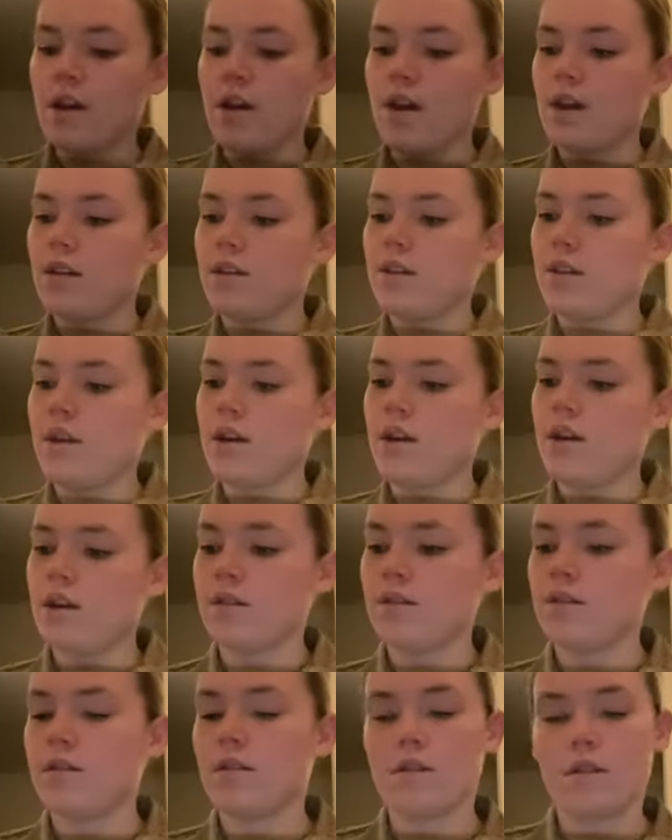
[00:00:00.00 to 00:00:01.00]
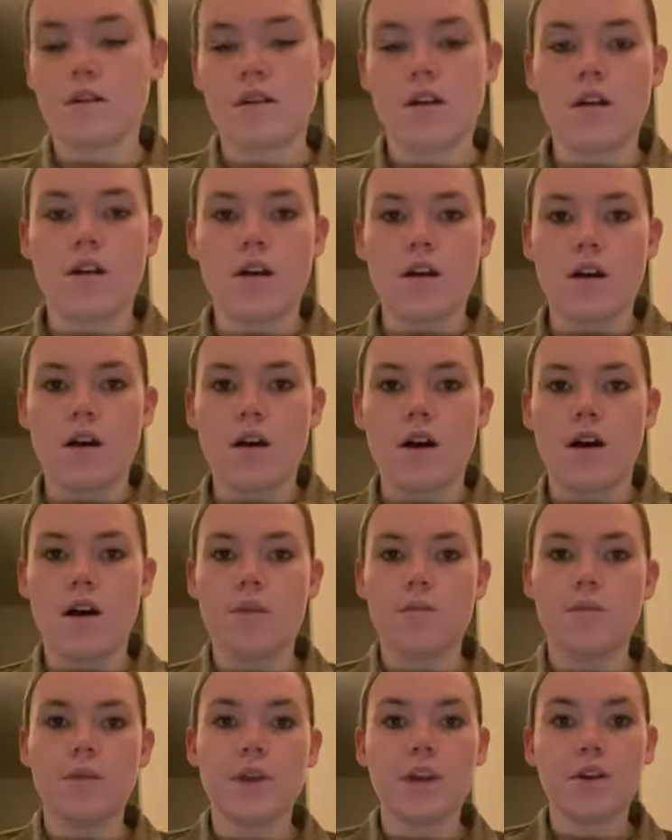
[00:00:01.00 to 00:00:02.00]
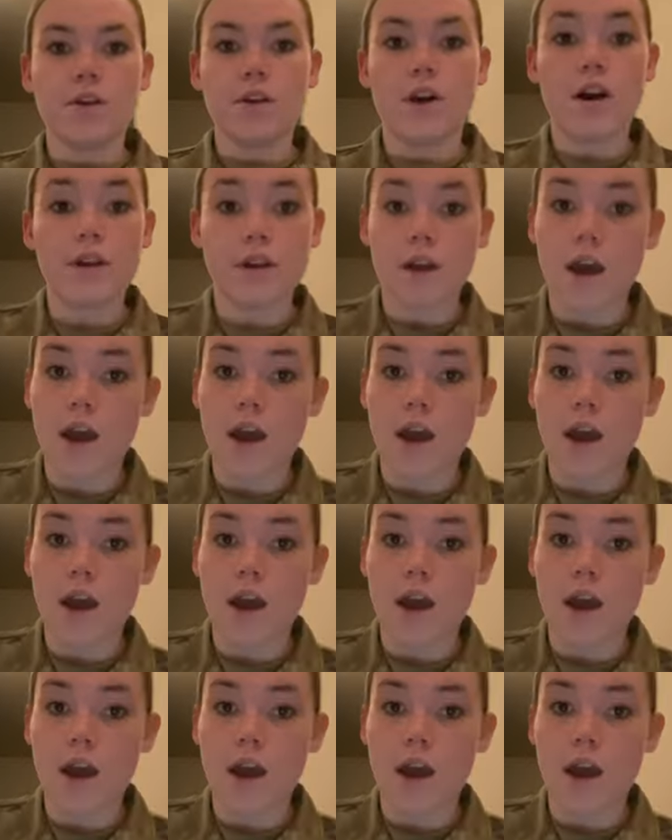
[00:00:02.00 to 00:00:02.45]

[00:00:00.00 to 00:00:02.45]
And then um, later on,